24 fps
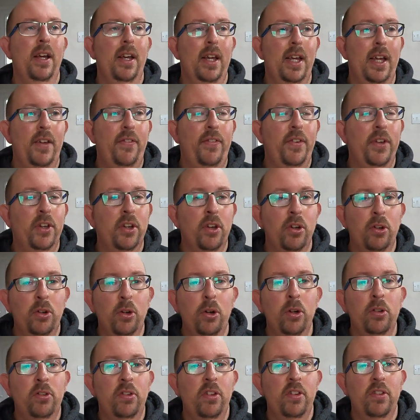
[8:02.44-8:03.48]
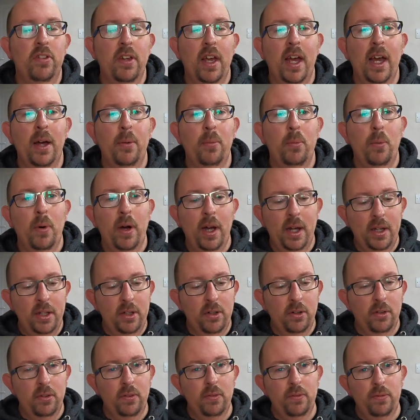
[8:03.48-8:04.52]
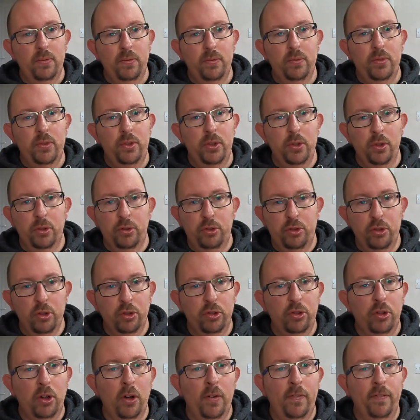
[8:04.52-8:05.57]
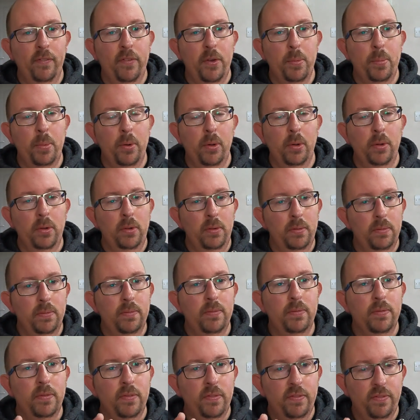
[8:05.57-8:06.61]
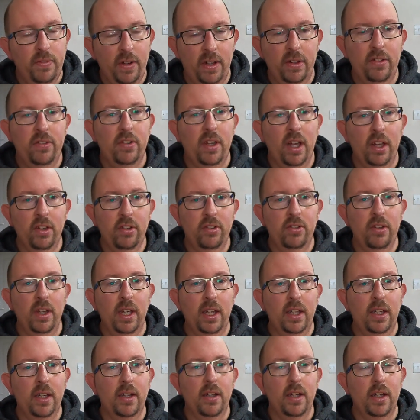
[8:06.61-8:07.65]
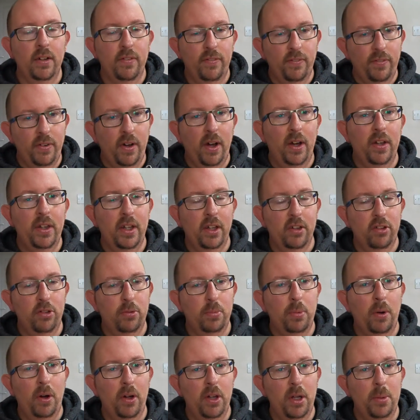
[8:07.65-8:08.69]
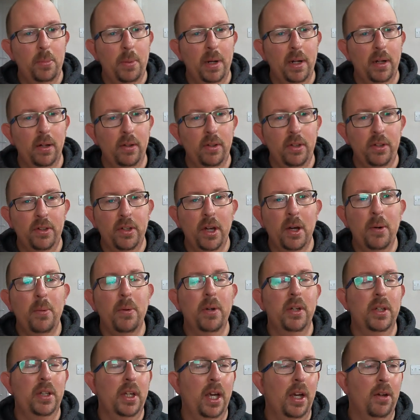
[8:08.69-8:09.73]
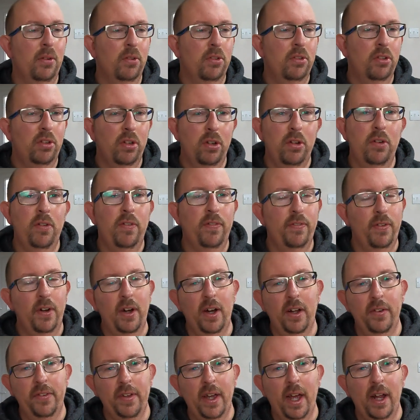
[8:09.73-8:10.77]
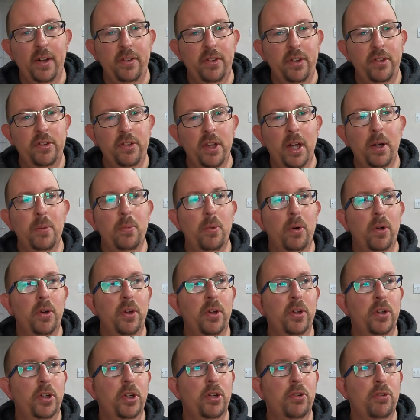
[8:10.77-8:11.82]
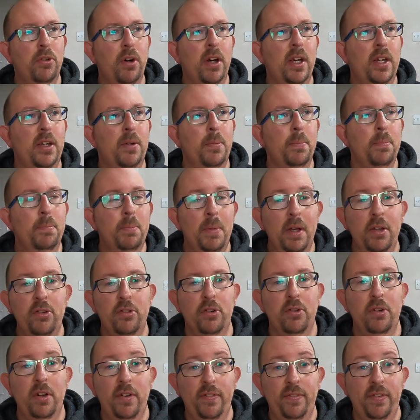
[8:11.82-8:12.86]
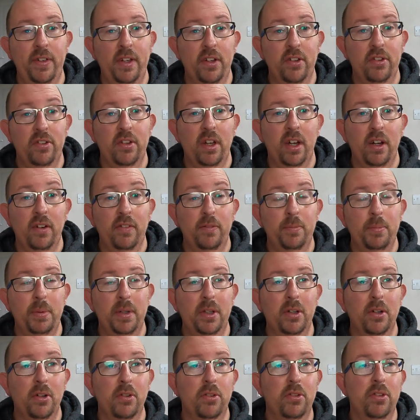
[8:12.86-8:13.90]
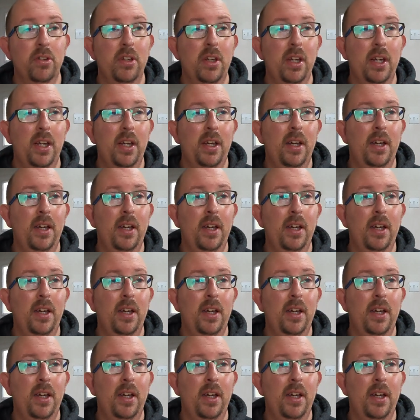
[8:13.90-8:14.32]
If you could cut it down where you're just comfortable, fantastic. Find that spot in the middle. You don't want to go too far down. You don't want to create misery for yourself, because